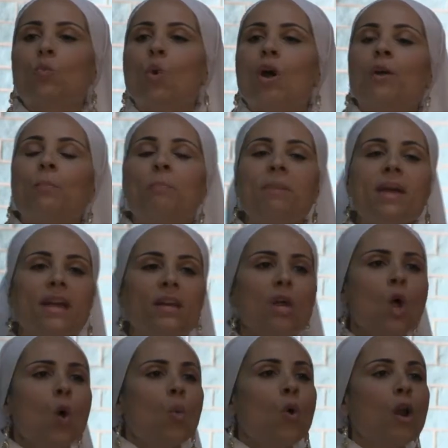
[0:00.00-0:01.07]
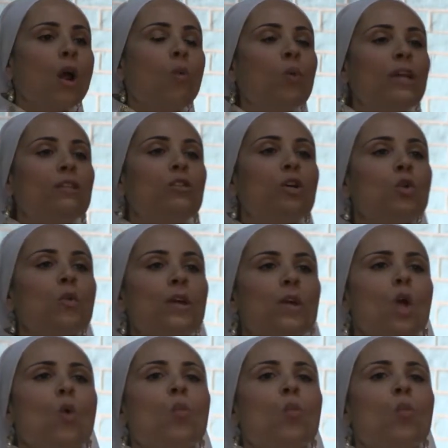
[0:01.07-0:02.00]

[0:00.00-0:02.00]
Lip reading: work men, what are we doing?